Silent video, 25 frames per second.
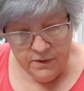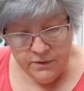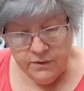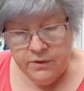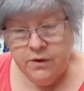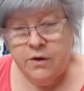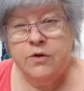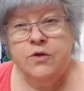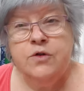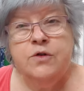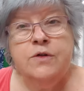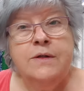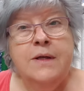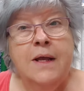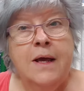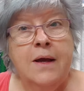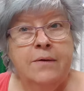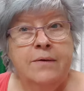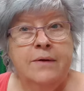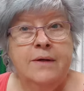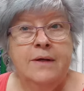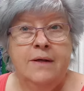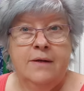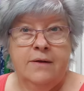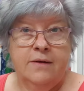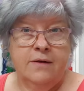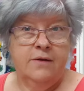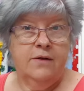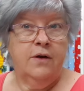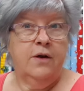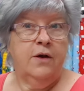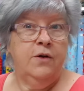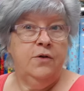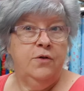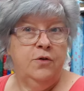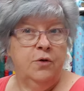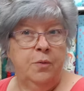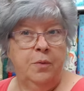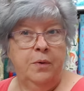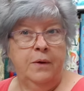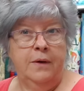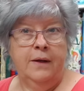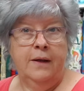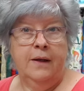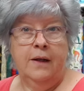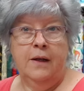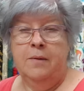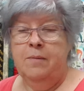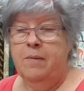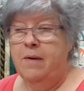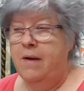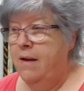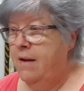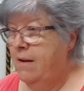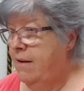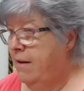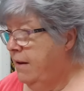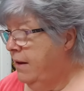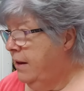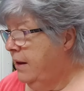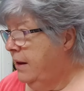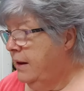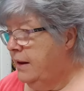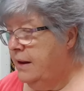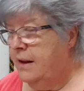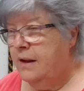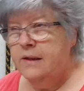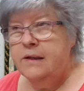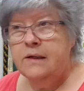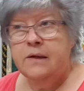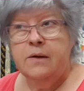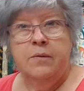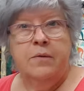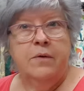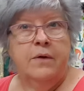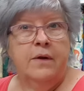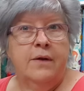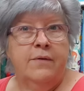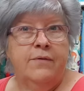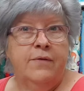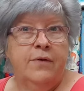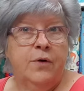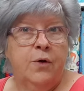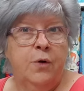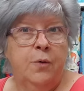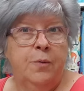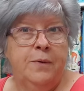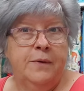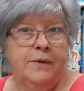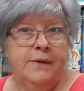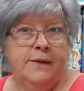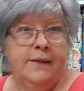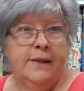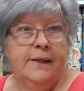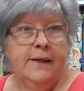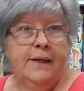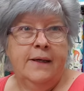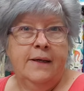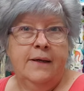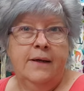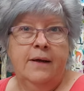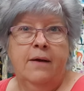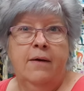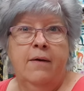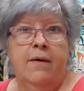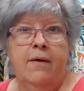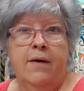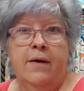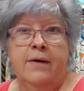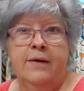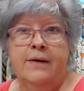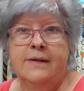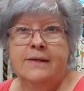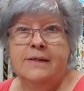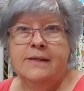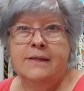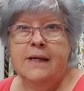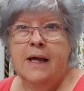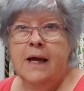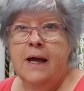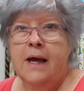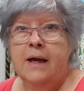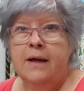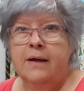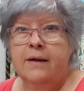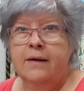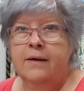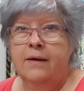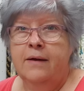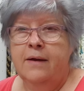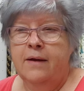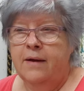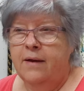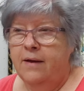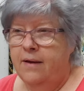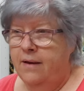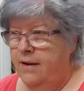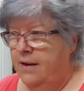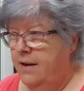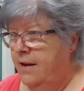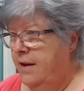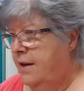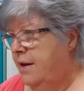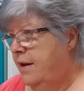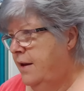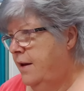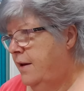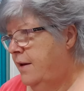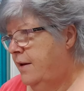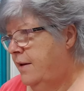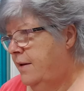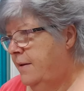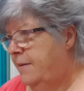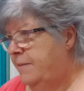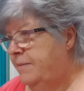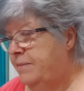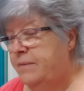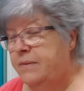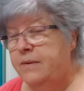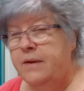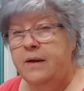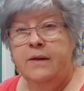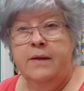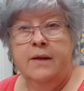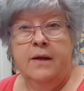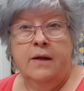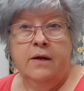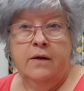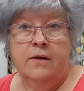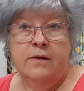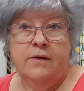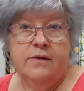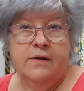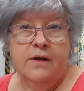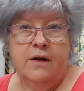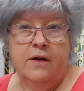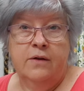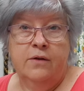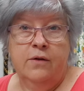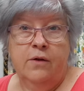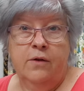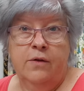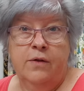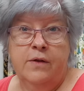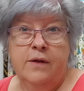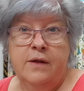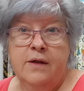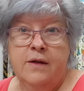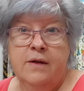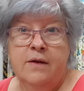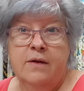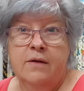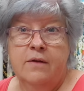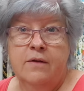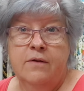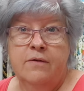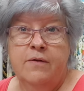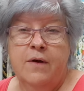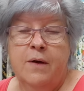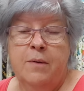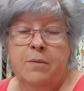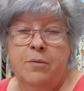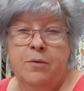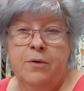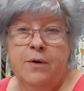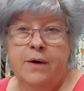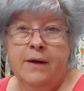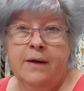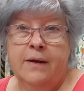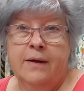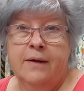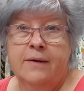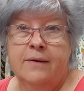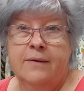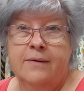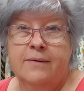So I just now need to tidy up a little bit I am going to have a cup of tea and a snack um, and then I'll start on the, the fabric.